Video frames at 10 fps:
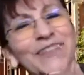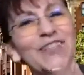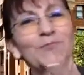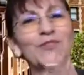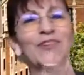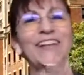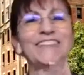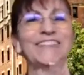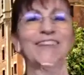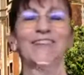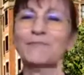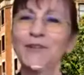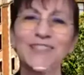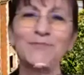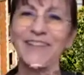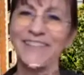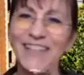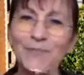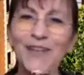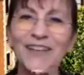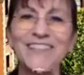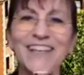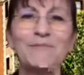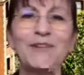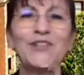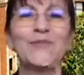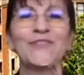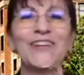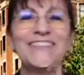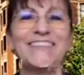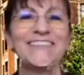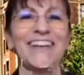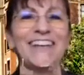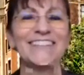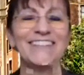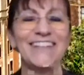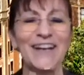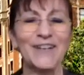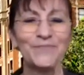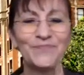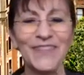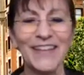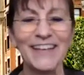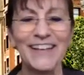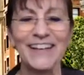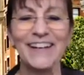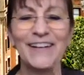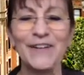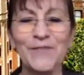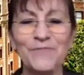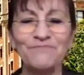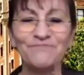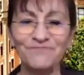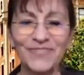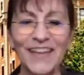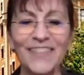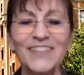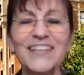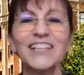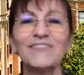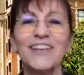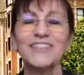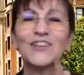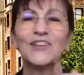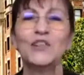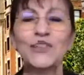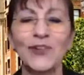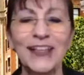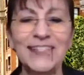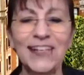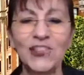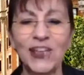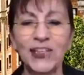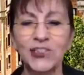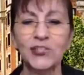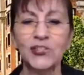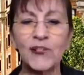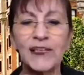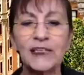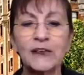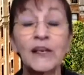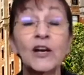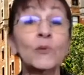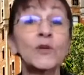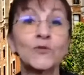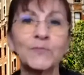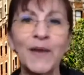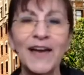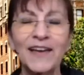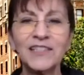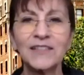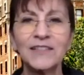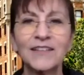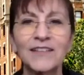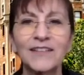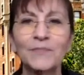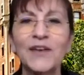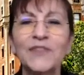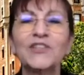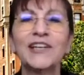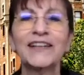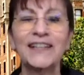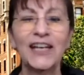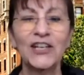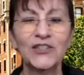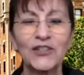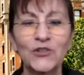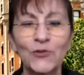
human rights. So I'm going to spend a little bit of time on human rights education now. The Declaration on Human Rights, Education, and Training, which was passed by the United Nations in